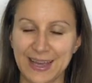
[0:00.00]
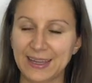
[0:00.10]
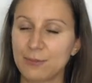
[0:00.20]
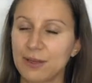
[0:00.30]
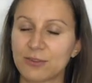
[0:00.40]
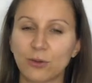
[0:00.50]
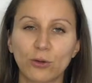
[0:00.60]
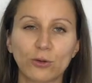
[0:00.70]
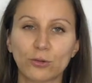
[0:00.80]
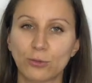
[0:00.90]
And it makes it
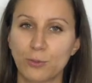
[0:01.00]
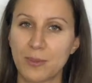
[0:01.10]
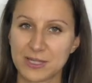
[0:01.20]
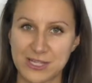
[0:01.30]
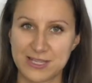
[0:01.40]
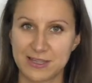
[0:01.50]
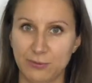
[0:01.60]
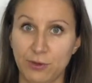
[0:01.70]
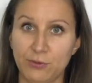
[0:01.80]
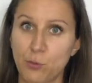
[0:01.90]
also much easier
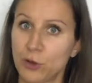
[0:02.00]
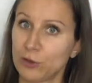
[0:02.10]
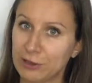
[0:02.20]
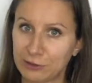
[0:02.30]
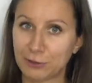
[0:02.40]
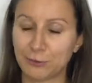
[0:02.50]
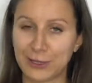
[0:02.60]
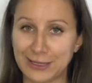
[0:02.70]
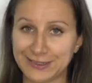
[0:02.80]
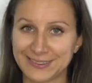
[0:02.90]
for everyone who needs to
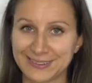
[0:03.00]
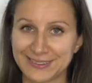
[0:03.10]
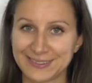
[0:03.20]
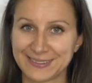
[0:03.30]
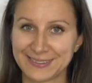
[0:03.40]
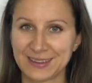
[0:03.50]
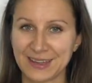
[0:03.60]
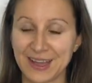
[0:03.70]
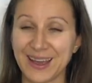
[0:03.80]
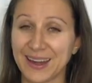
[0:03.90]
read it.
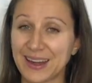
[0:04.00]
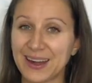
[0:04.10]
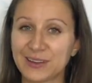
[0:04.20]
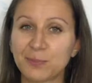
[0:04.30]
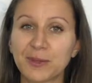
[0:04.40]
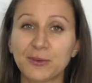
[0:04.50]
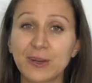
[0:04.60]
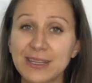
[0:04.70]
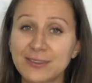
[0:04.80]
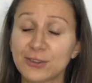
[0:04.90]
And last but not
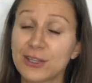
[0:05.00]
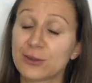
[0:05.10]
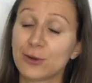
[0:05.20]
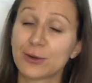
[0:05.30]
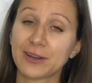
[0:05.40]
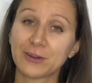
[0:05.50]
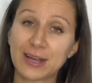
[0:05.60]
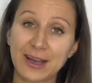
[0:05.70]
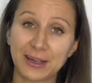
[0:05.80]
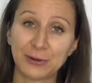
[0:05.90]
least, you need to look at your
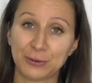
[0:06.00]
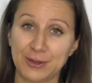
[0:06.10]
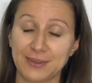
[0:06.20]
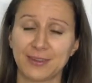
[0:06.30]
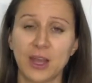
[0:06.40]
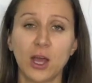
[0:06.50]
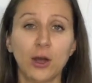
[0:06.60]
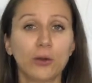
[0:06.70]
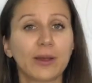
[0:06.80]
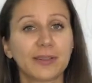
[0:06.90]
target audience.
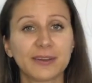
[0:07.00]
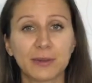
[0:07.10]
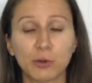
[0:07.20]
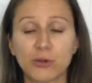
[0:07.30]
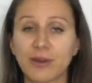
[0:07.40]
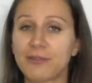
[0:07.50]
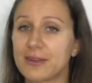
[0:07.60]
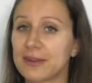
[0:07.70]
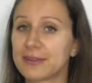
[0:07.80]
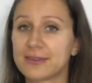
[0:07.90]
Look at the
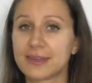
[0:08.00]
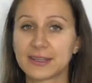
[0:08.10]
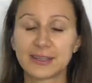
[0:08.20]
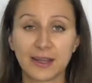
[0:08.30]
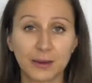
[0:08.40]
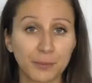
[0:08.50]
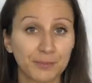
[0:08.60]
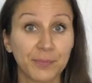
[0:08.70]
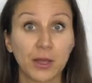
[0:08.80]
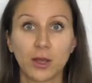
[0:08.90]
demographics,
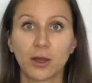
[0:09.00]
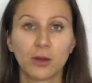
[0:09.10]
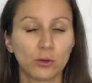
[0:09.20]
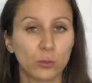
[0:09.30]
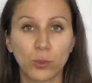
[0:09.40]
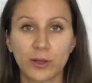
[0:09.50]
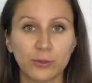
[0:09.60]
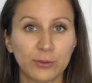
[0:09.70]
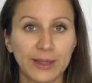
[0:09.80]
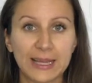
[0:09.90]
where
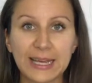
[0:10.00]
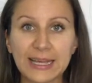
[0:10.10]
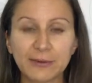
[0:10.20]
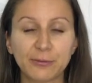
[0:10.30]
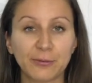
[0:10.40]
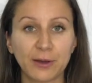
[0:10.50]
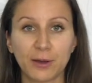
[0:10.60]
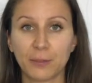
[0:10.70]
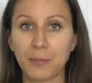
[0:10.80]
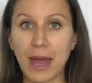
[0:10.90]
do they live,
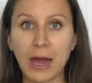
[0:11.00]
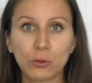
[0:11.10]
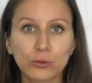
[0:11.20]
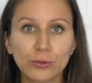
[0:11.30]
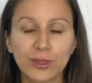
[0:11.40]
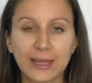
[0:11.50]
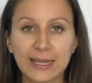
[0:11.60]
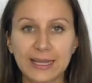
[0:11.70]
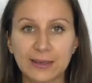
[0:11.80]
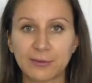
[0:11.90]
how do they
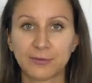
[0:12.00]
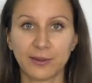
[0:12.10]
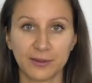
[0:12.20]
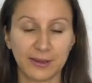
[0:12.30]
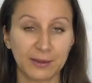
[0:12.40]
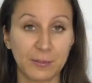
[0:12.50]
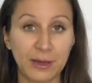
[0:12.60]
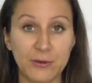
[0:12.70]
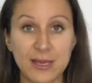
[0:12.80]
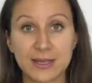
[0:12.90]
live, are they
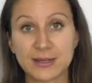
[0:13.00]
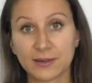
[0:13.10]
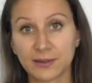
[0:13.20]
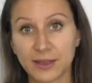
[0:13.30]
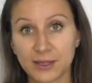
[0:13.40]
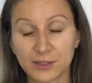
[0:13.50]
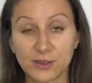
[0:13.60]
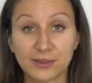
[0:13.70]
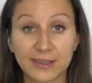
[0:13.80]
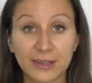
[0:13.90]
married, are they
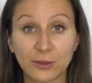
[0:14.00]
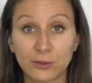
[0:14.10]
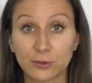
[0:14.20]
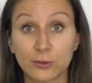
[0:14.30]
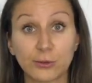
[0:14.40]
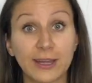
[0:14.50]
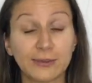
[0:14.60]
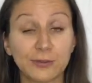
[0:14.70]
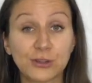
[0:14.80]
singles, do they have